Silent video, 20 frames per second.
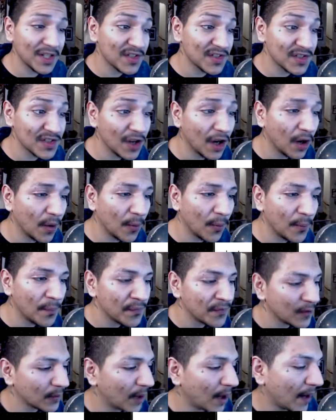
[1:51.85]
go,
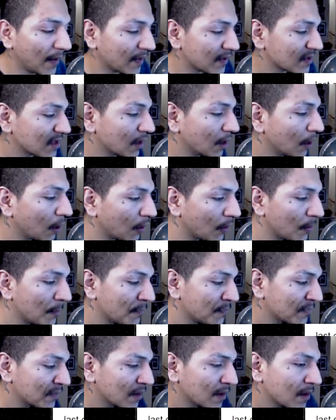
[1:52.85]
right? They'll say, oh,
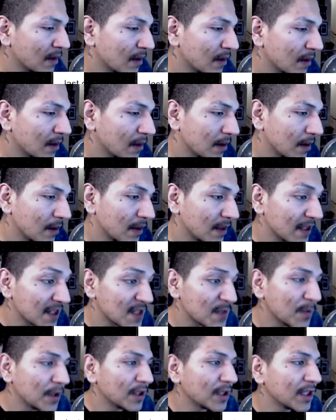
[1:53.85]

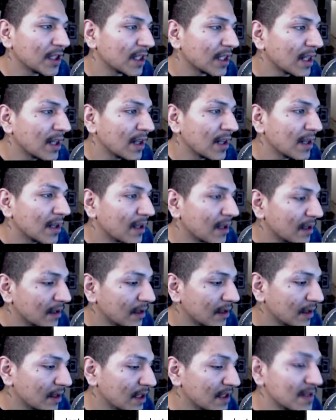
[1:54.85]
this building
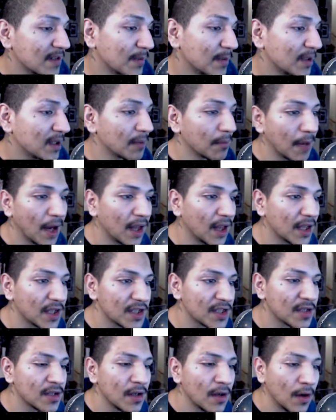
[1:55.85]
needs to be
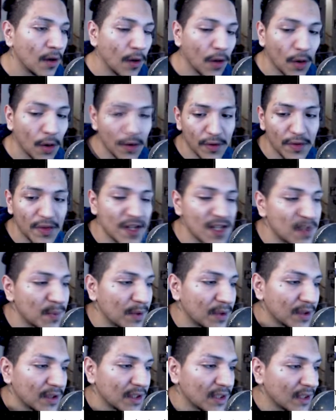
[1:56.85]
demolished, or this
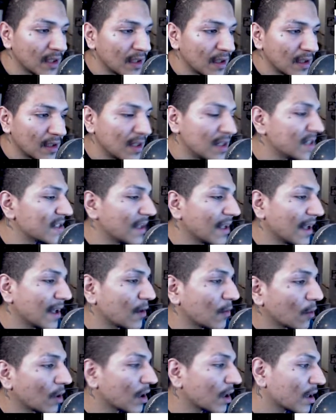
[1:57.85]
building needs a lot
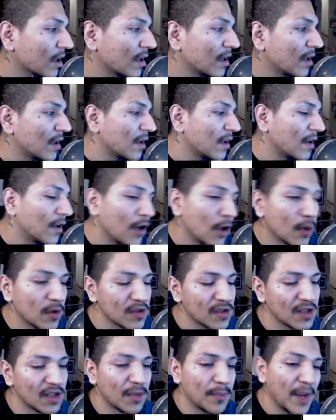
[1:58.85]
of work. No
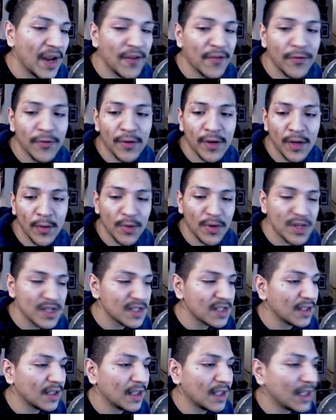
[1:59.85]
one's going to pay for it. We're
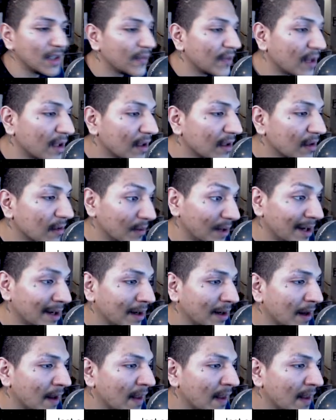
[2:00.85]
just going to leave it, right? And